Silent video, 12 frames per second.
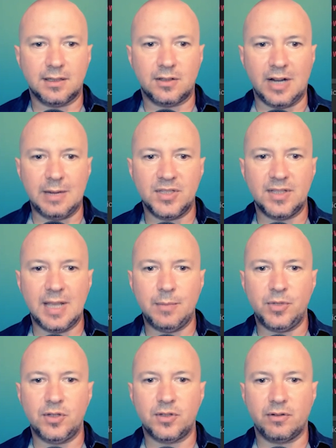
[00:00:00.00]

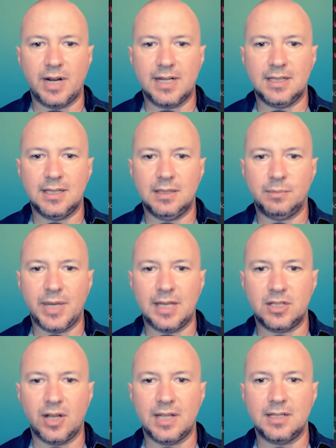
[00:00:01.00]
timestamp, user ID,
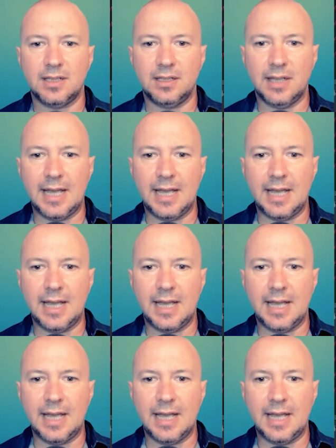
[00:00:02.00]
page ID,